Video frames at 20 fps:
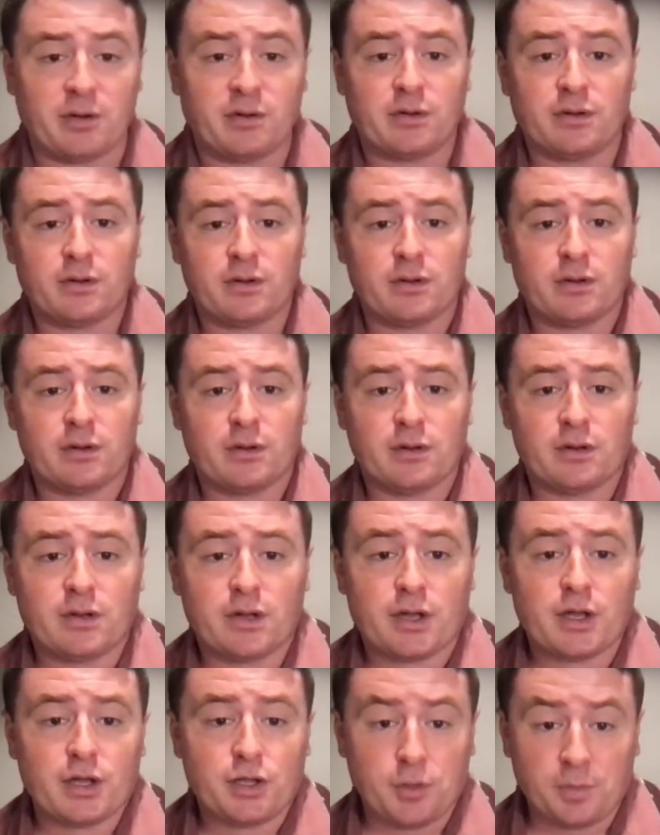you
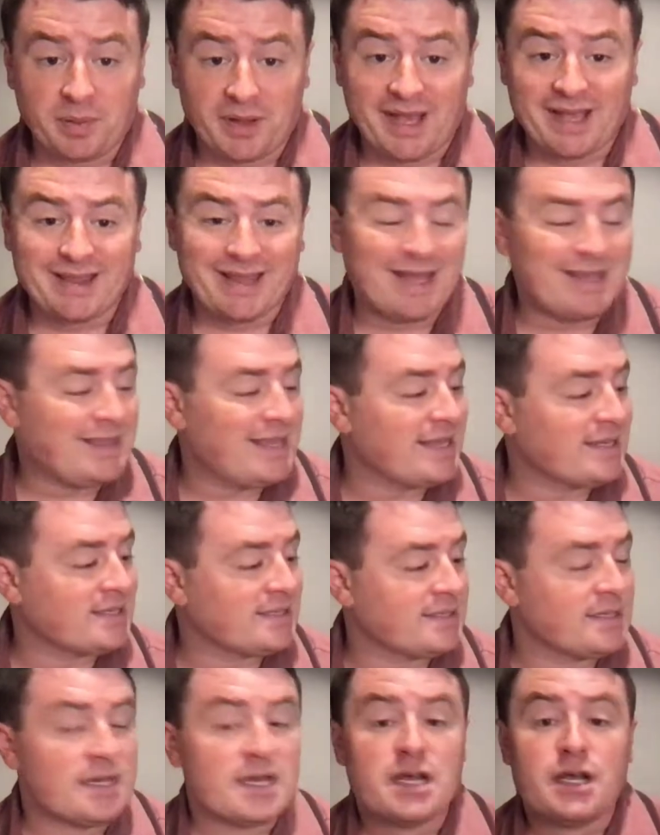play it like this.